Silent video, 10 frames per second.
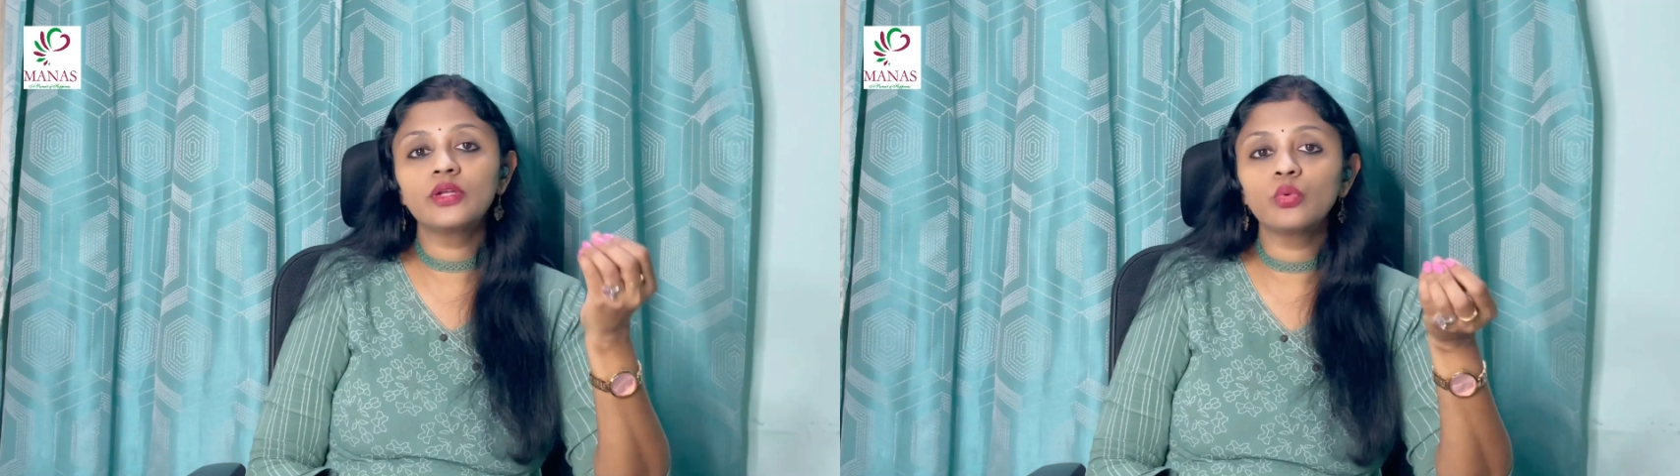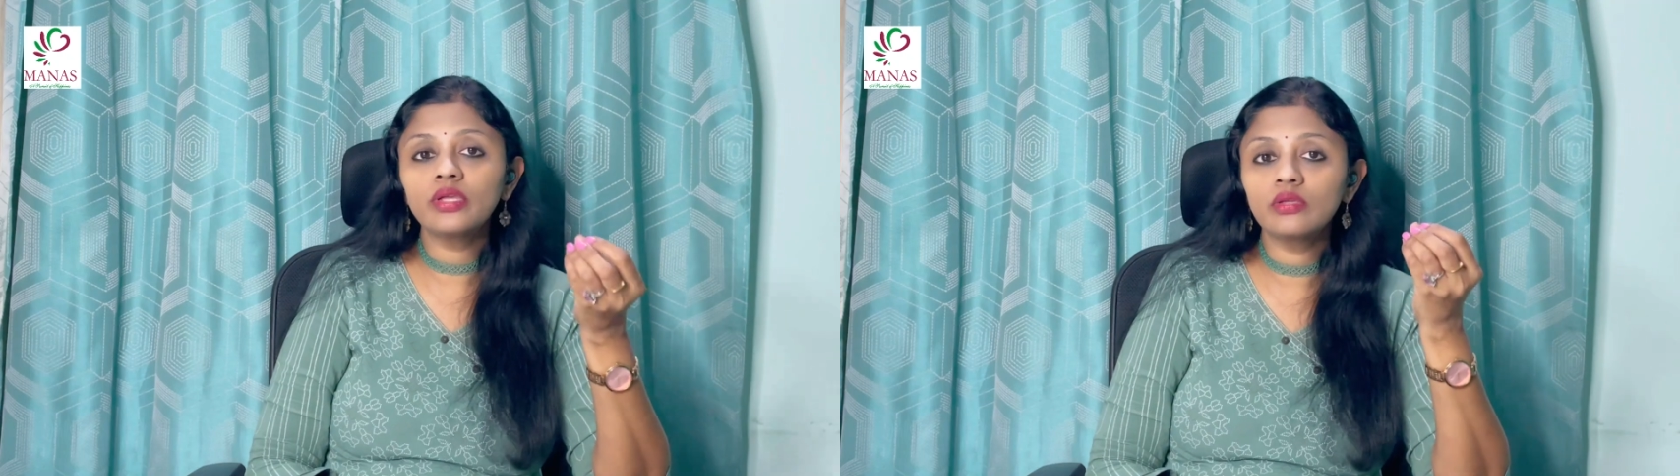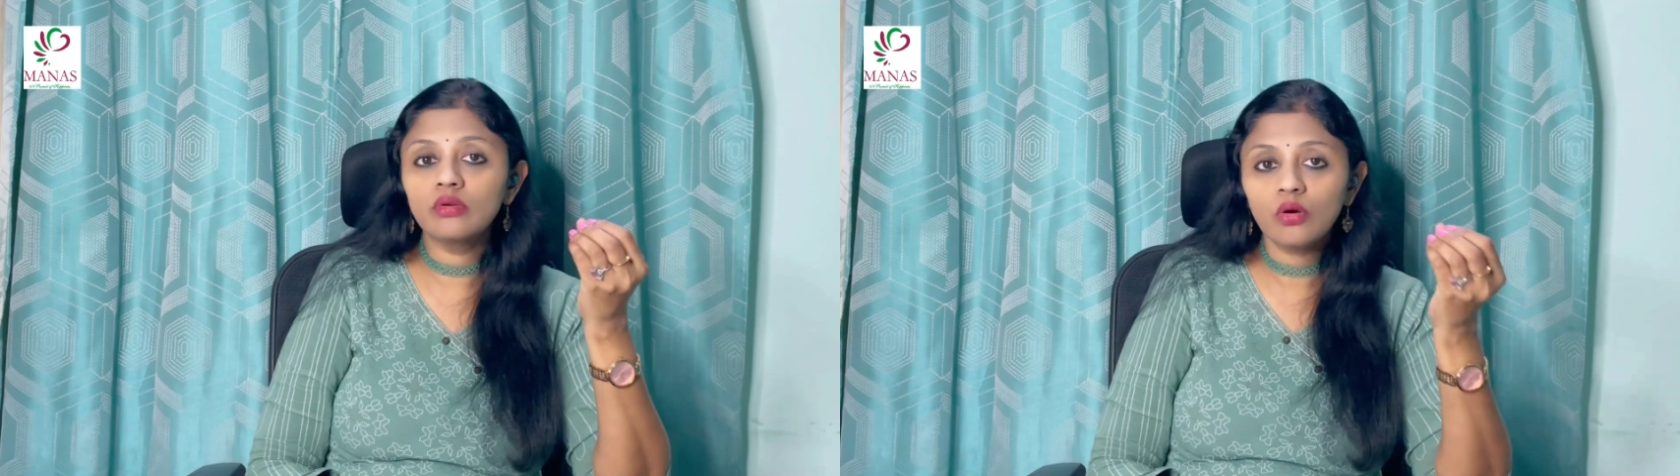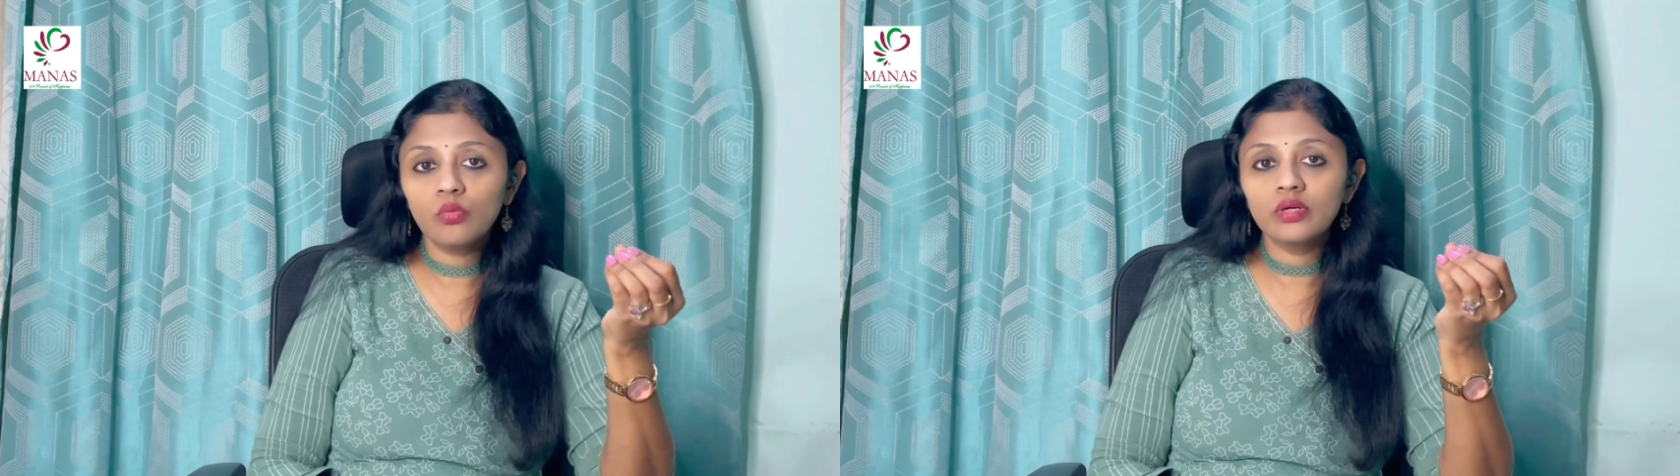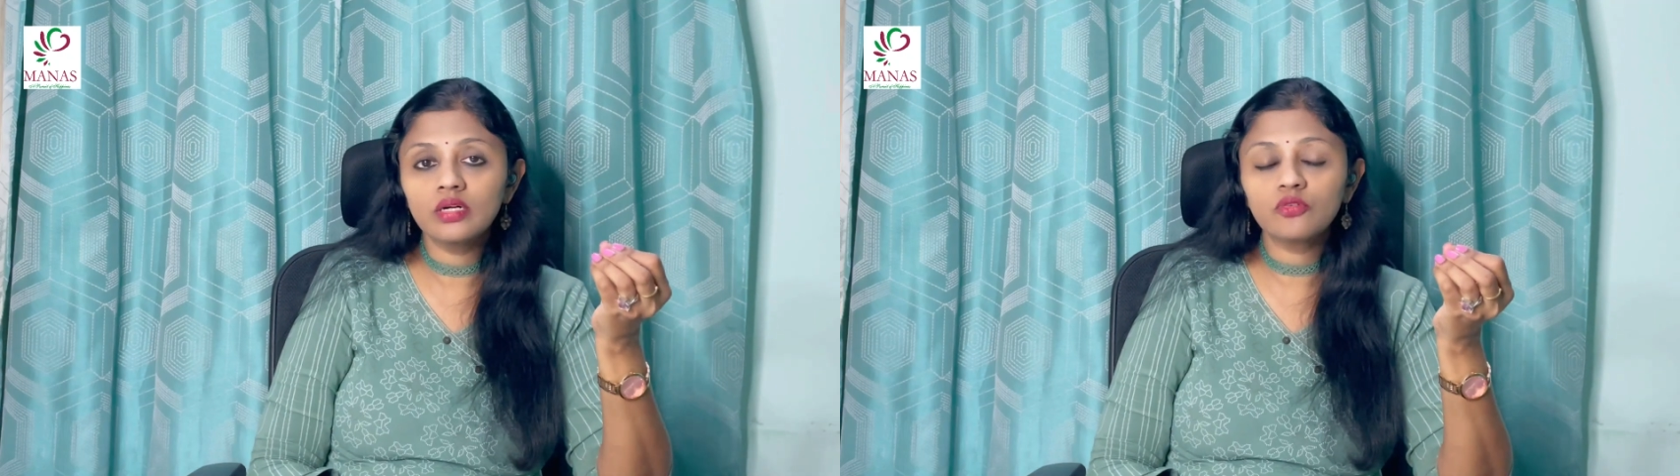doing your
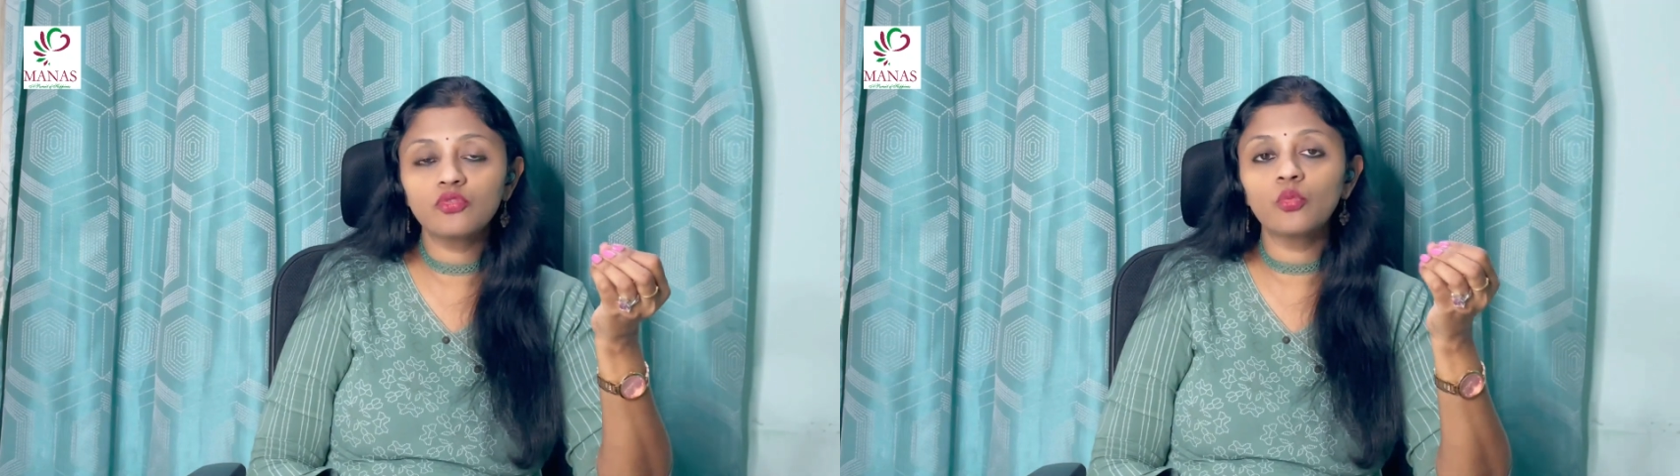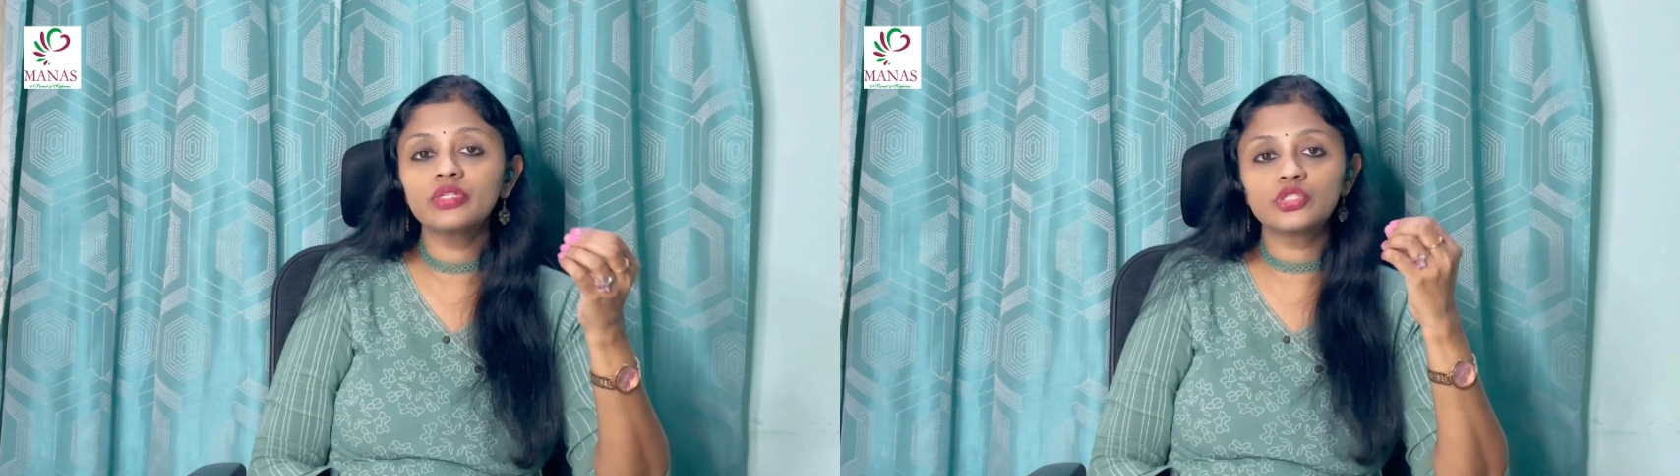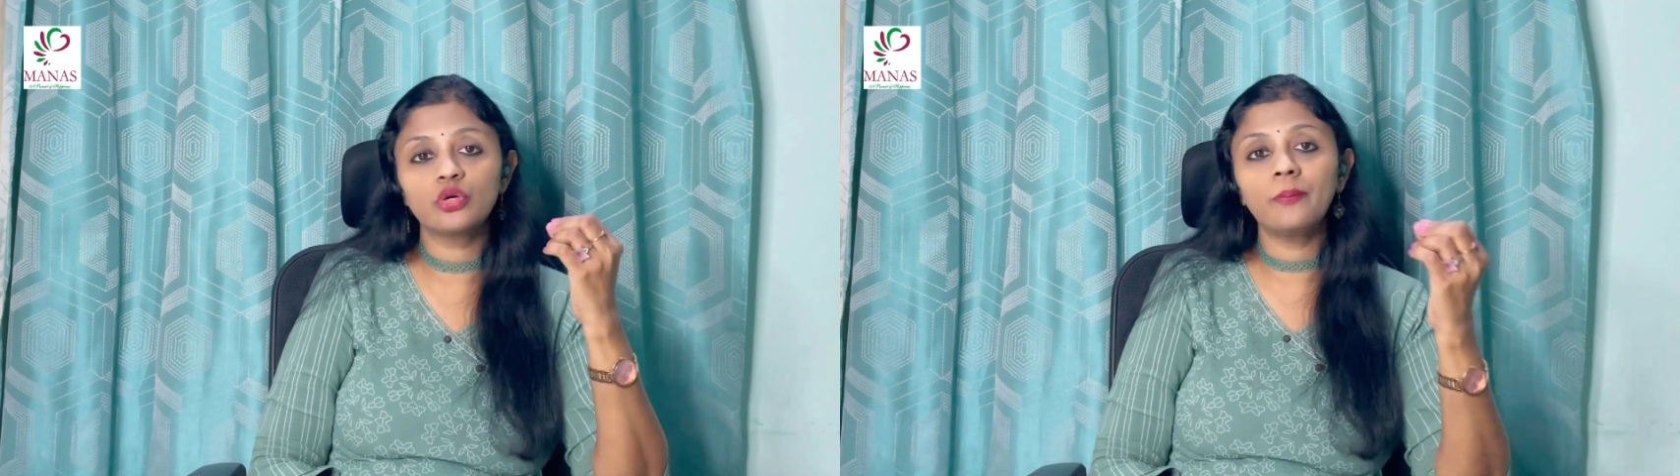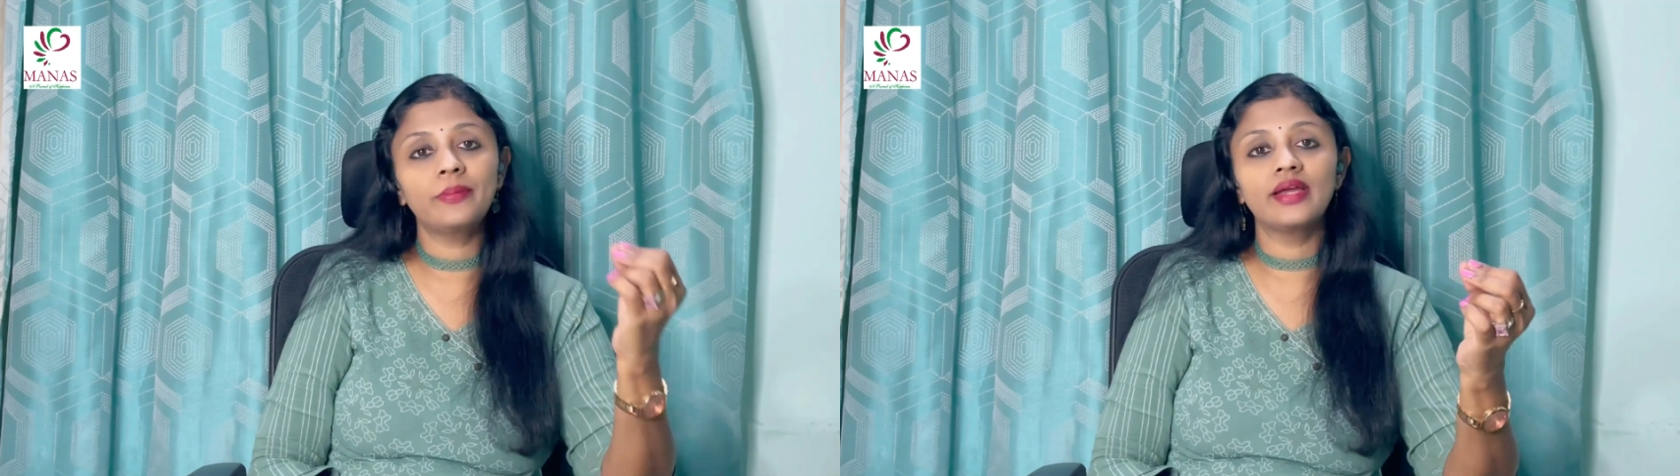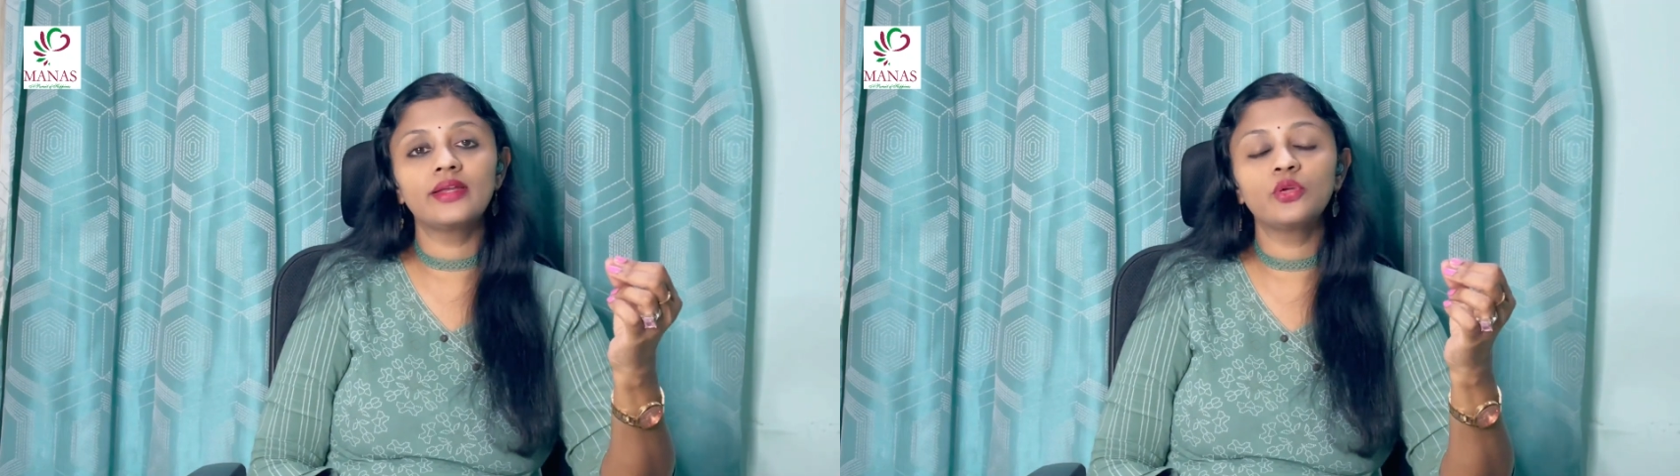work for which you are paid.